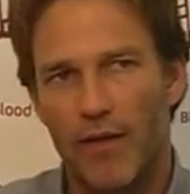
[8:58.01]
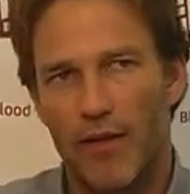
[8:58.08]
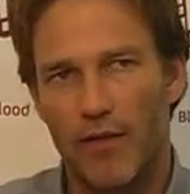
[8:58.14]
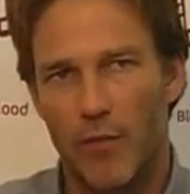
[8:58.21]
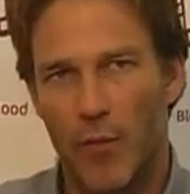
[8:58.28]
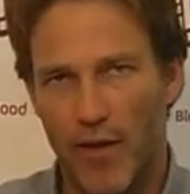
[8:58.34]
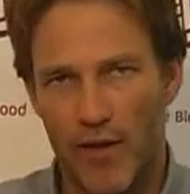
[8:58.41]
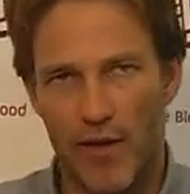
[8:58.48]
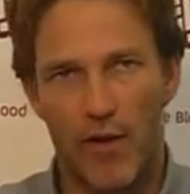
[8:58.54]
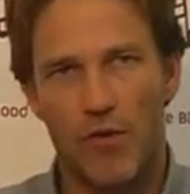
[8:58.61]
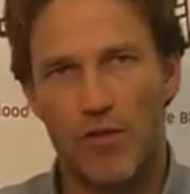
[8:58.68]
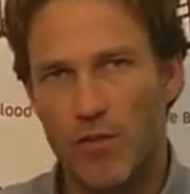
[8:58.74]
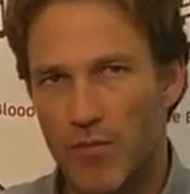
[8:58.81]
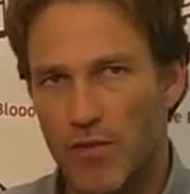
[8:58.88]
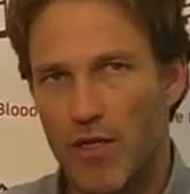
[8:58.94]
and the way he
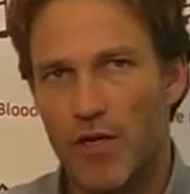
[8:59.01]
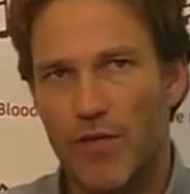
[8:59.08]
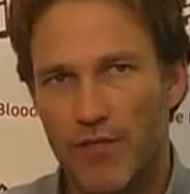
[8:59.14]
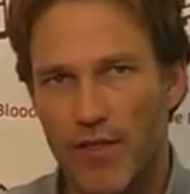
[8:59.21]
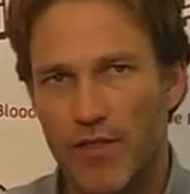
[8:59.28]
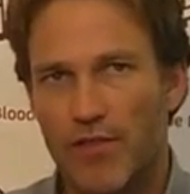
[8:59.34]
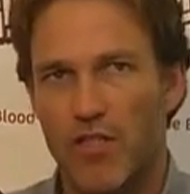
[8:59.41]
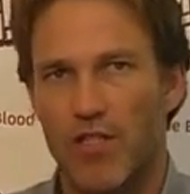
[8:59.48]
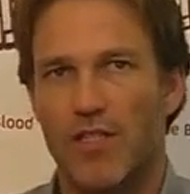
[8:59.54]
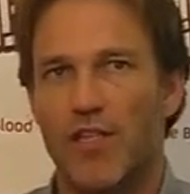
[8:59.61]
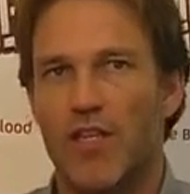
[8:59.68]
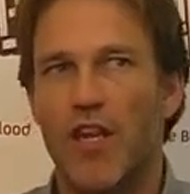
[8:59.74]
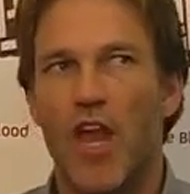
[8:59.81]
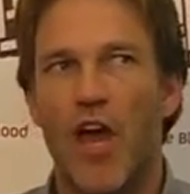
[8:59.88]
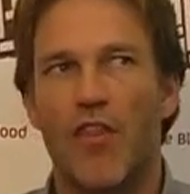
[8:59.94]
holds himself, it's just
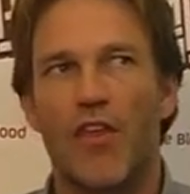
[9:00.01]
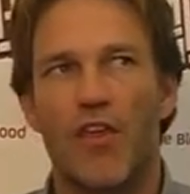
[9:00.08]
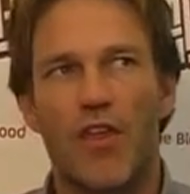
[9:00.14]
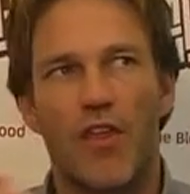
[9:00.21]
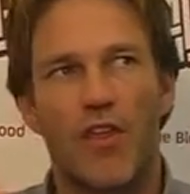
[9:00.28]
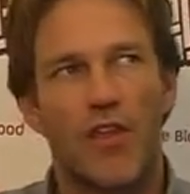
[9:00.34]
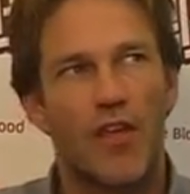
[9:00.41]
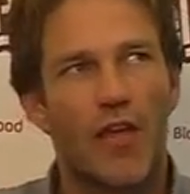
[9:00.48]
another